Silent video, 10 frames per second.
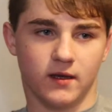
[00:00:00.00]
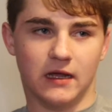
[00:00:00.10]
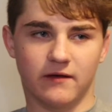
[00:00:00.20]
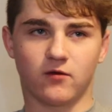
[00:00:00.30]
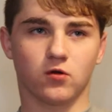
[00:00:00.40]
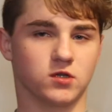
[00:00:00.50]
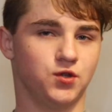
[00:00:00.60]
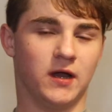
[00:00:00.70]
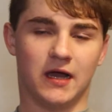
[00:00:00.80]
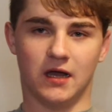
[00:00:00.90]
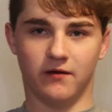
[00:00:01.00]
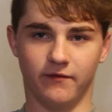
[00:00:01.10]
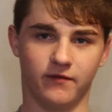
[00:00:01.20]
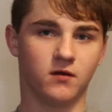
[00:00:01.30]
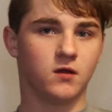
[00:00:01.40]
Now of course you have
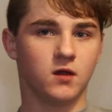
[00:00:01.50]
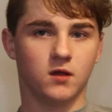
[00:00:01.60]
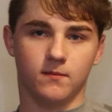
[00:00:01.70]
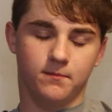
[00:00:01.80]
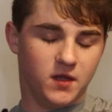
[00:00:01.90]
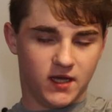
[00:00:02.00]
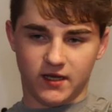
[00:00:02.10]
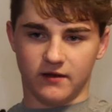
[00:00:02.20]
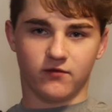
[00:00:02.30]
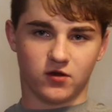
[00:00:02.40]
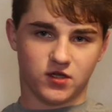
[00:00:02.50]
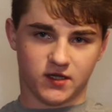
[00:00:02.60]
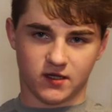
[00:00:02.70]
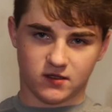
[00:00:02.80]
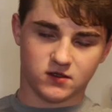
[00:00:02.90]
many different
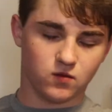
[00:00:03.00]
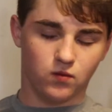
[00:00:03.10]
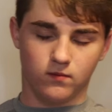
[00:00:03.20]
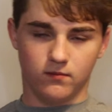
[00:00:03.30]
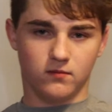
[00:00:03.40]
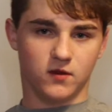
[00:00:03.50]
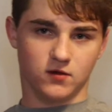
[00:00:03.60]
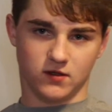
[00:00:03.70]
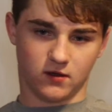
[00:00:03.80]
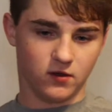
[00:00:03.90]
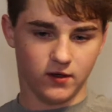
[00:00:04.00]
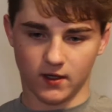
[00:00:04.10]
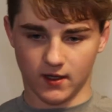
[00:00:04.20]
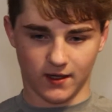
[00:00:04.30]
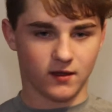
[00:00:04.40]
jigs, those
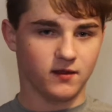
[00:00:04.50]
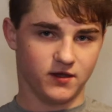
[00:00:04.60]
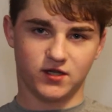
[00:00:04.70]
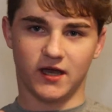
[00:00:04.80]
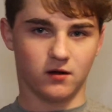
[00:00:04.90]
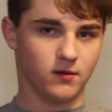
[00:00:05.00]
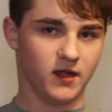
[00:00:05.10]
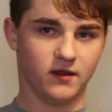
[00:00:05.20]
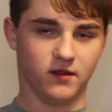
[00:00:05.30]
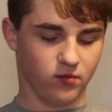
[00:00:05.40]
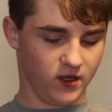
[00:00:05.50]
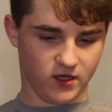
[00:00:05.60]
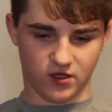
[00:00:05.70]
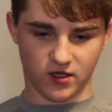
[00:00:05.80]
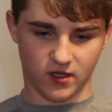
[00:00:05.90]
including like chatterbait, the
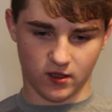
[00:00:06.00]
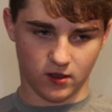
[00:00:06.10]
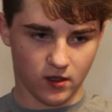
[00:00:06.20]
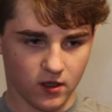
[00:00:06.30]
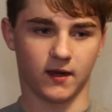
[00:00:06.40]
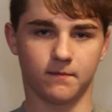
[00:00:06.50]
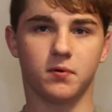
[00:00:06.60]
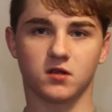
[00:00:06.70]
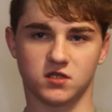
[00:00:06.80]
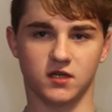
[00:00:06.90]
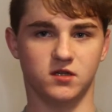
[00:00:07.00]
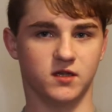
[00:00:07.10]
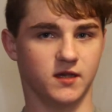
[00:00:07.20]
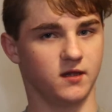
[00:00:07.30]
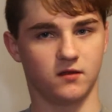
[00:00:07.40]
blade jig, like punching
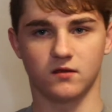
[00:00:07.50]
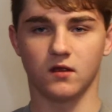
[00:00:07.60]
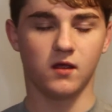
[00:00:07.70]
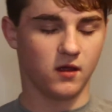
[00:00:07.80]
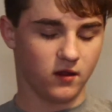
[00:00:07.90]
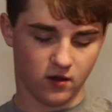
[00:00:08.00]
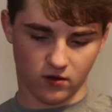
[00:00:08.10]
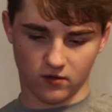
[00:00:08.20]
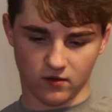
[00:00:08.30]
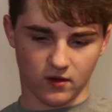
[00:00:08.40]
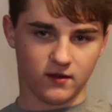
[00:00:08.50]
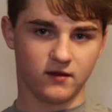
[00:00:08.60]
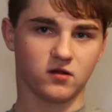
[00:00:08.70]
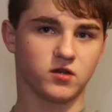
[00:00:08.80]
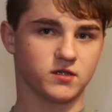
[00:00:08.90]
jigs. There's,
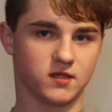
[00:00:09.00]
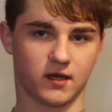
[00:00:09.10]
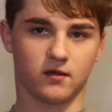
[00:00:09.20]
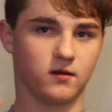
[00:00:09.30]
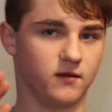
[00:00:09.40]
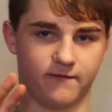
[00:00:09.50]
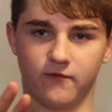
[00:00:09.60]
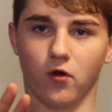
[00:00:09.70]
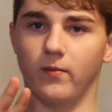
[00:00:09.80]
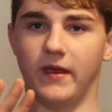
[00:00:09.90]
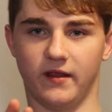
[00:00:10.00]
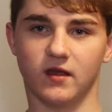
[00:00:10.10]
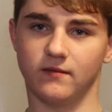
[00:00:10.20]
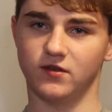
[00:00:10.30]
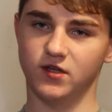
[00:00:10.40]
these are just like the four main
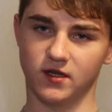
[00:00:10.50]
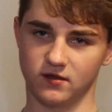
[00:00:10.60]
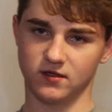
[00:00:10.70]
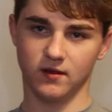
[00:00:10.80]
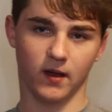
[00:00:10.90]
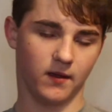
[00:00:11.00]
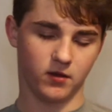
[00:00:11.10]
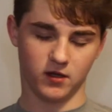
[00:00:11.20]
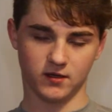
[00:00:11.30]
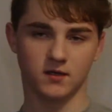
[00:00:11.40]
types of jigs in my opinion.